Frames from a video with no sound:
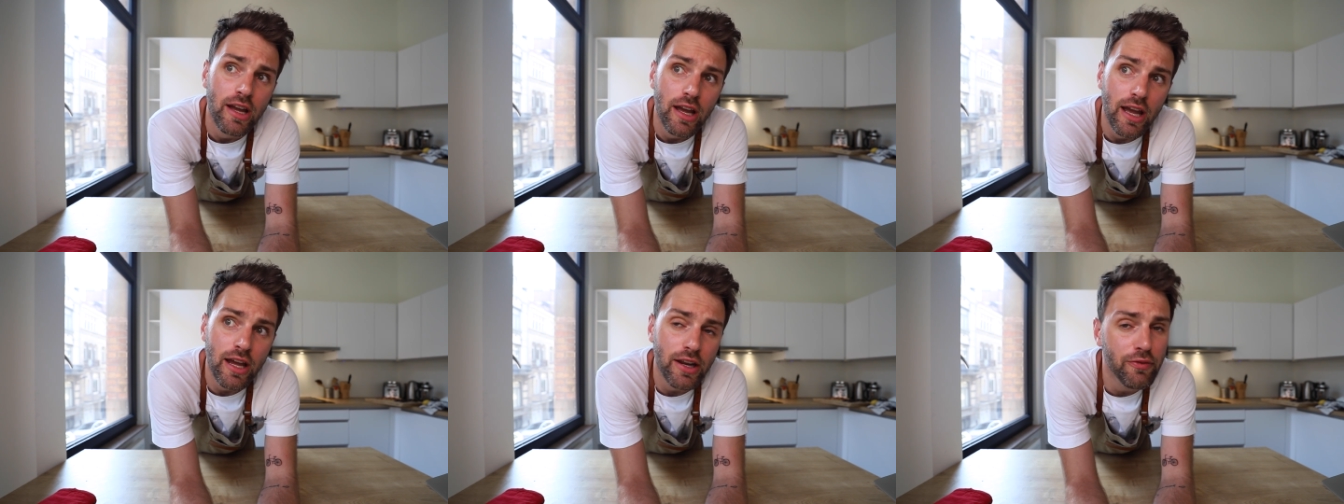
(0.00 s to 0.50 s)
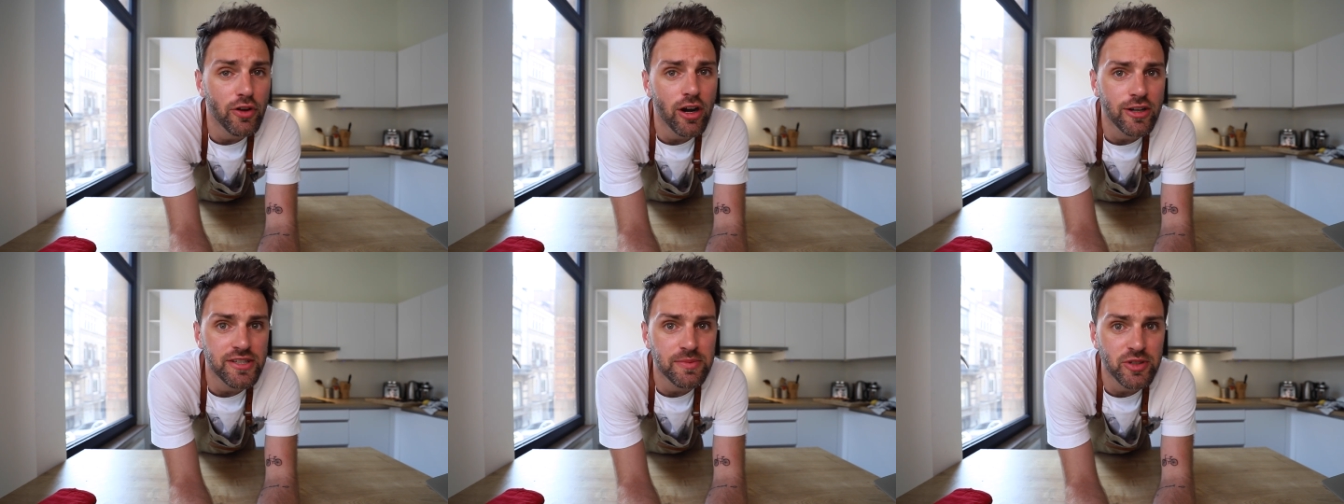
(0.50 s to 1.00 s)
And if you are
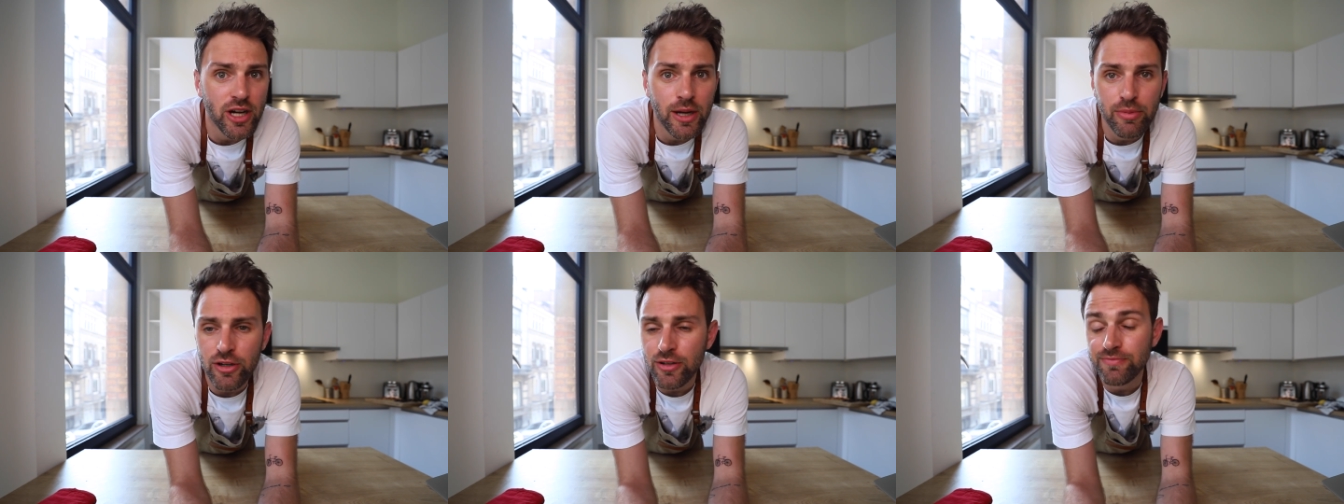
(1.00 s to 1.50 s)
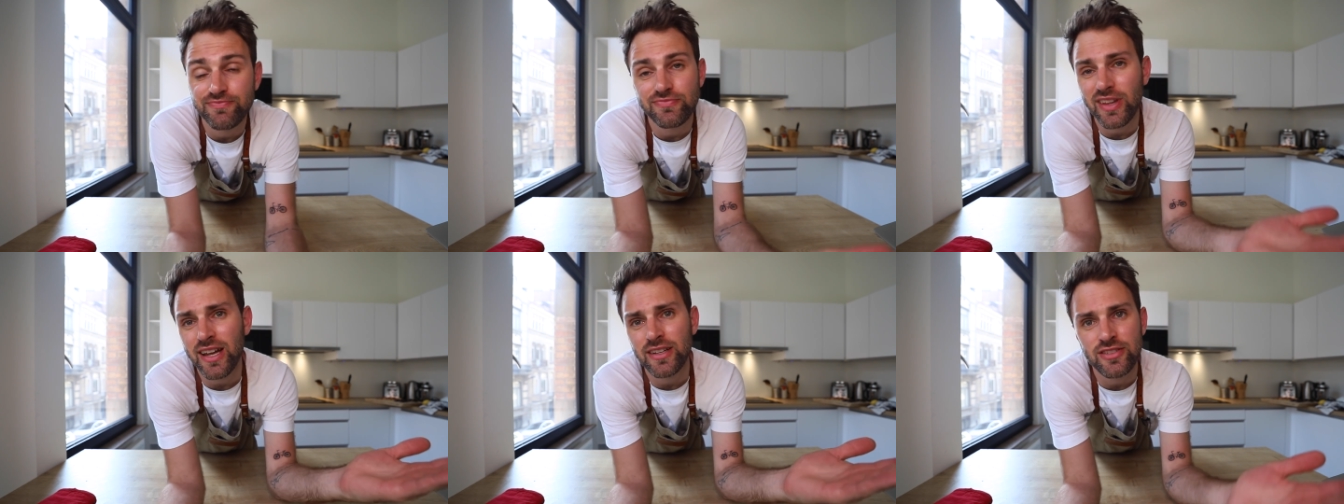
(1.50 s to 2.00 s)
a subscriber,
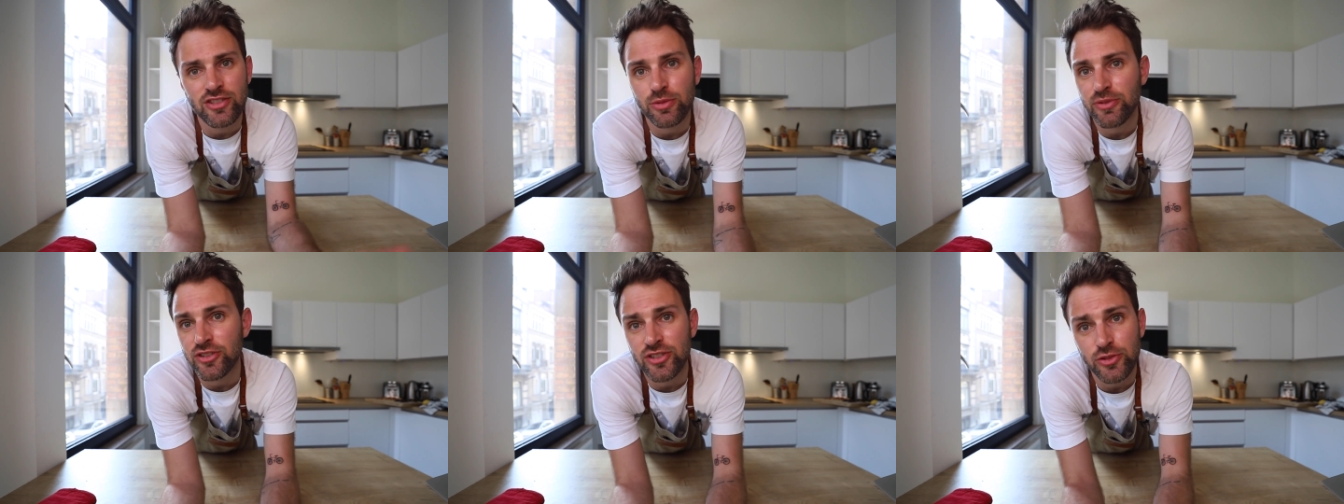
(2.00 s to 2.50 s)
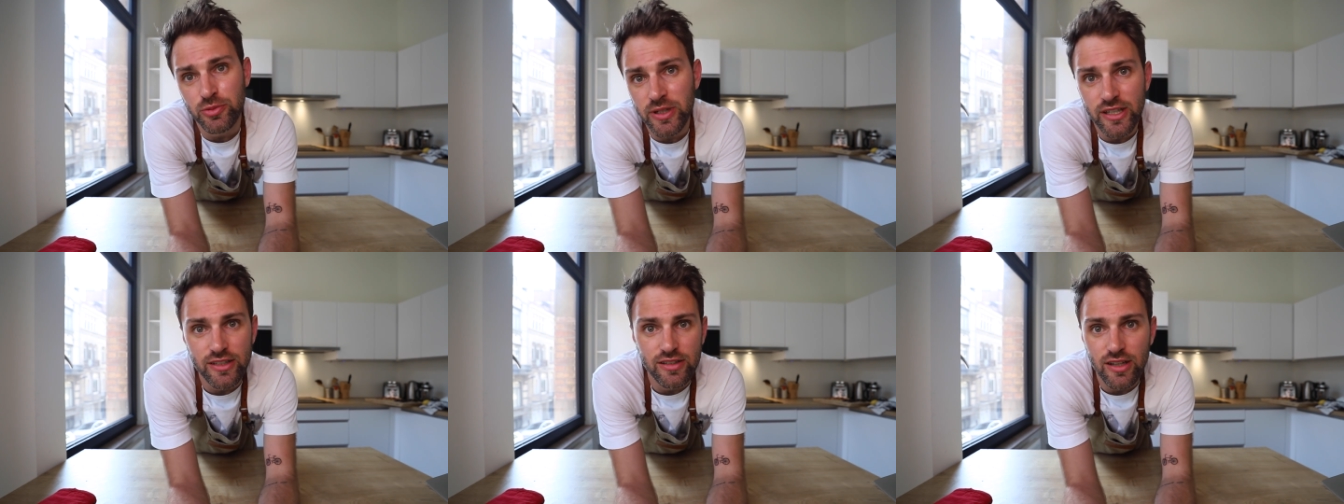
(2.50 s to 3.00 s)
that is super
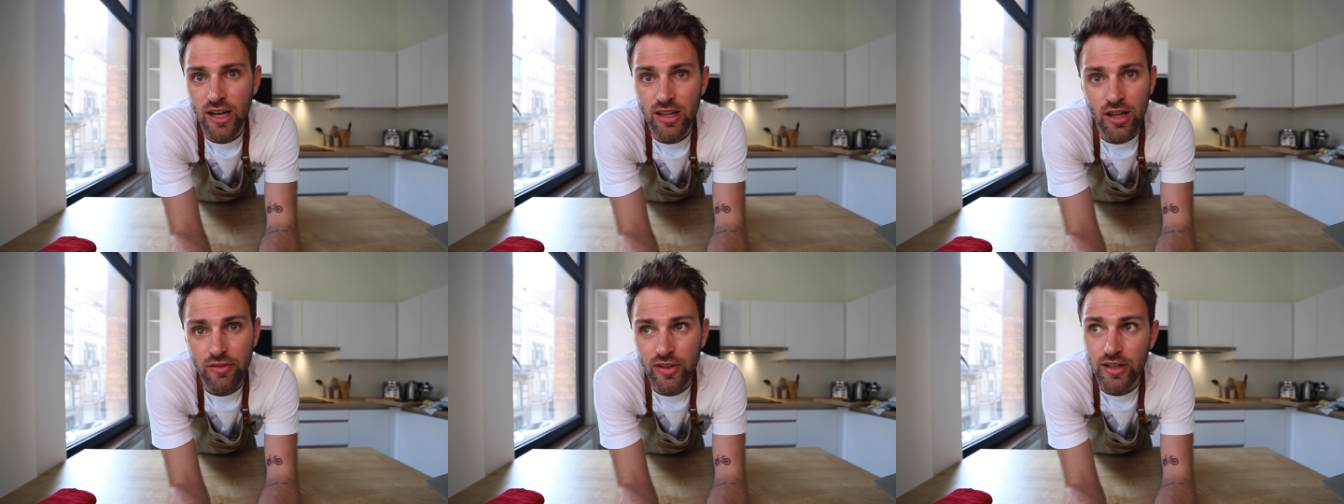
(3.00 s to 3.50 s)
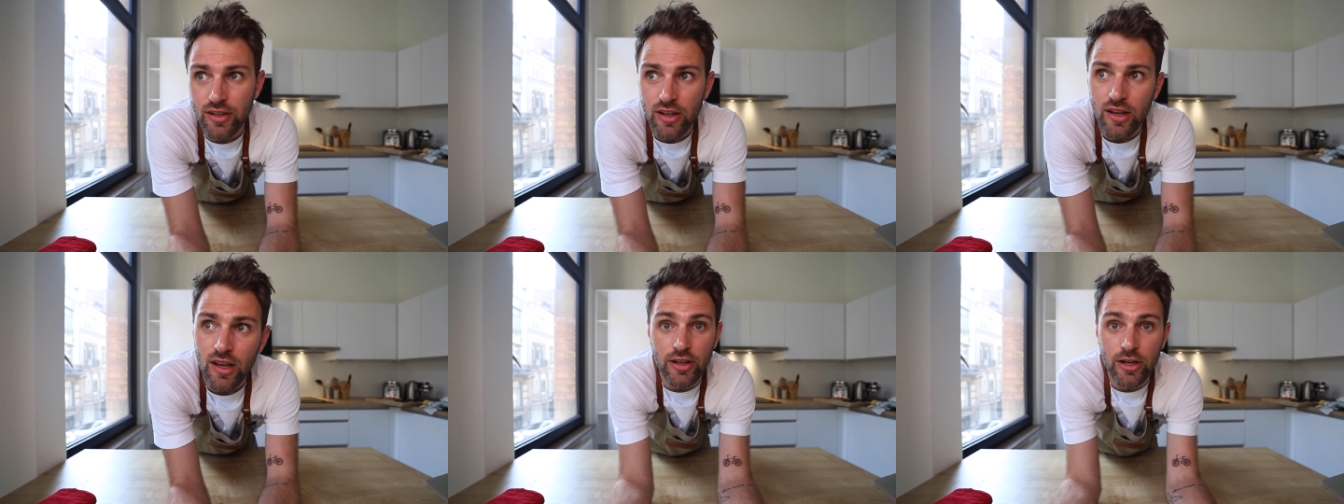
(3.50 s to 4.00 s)
sweet. I love it.
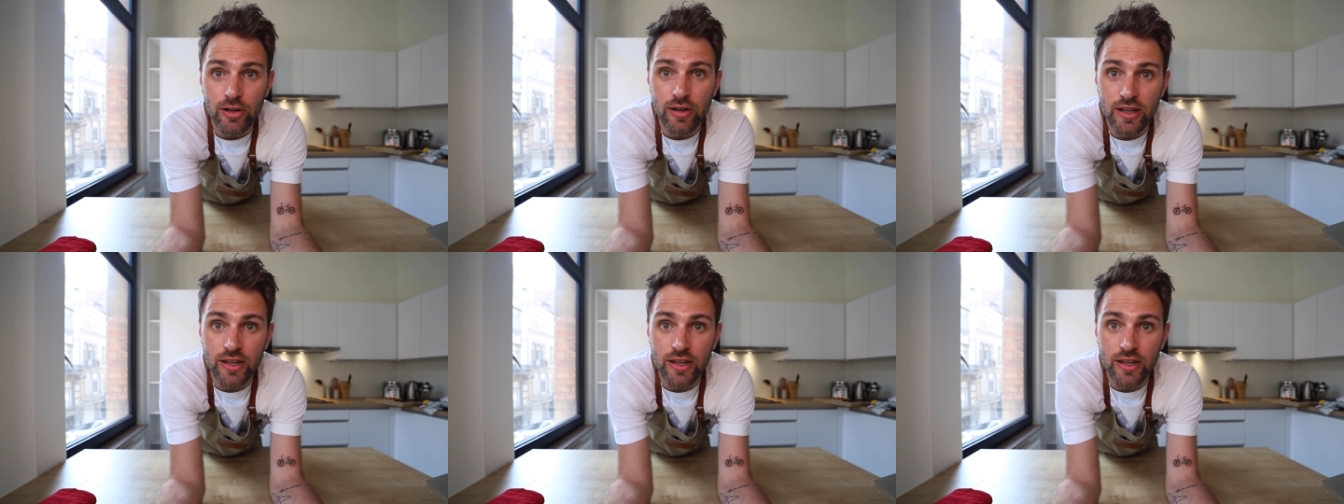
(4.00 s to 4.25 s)
There